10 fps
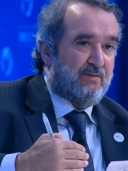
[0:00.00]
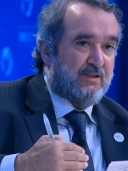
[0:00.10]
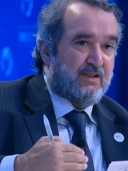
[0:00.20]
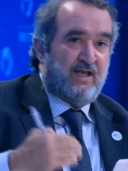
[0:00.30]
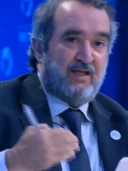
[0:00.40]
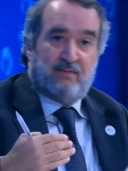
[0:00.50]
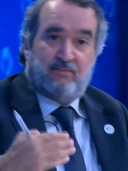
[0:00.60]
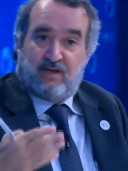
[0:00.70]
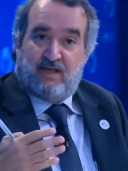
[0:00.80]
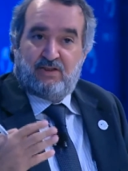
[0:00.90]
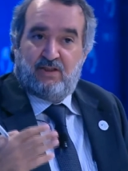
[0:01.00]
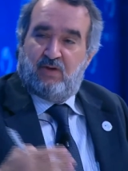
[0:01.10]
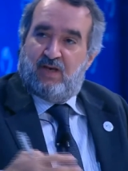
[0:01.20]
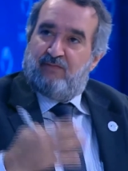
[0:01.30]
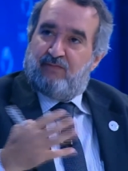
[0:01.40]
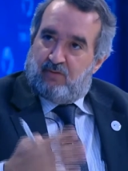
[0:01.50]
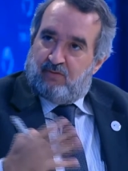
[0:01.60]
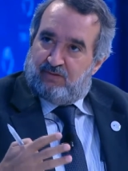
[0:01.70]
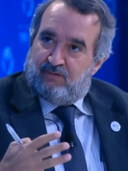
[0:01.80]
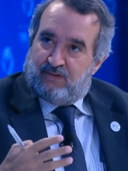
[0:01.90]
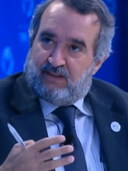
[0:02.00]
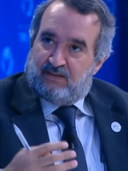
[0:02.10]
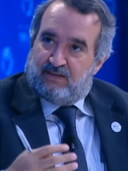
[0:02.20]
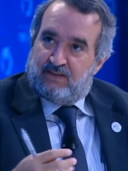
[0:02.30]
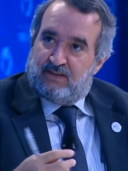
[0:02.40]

Declining, I mean, Russia will have their own difficulties.